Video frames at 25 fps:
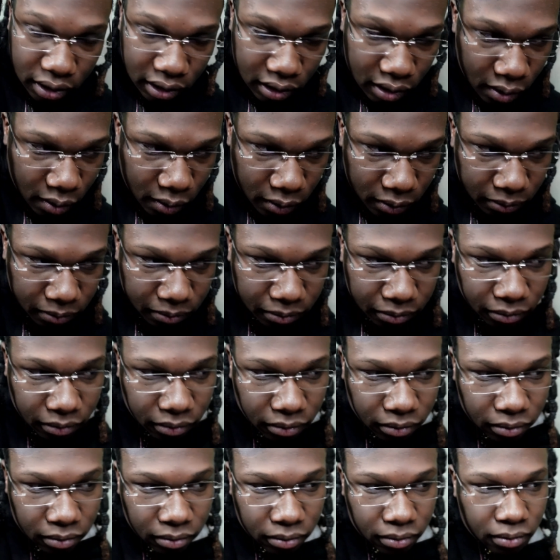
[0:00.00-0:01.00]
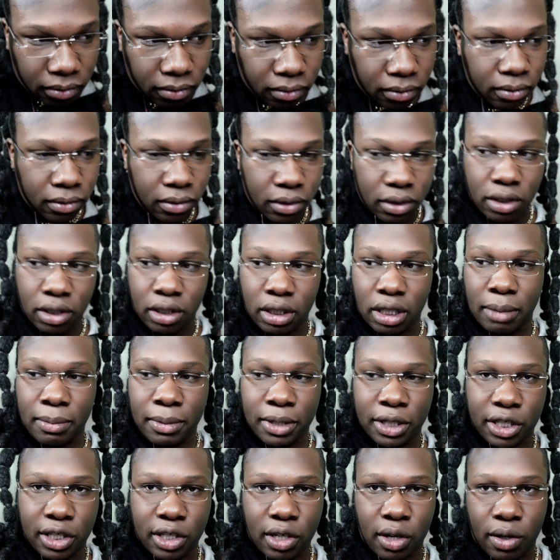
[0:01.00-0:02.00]
So let
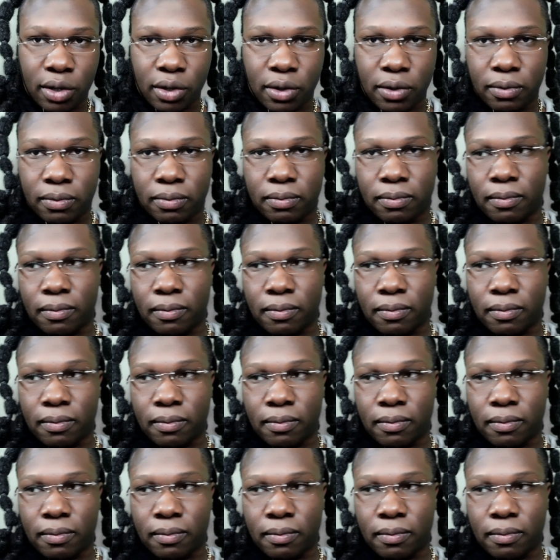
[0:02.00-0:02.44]
me show you.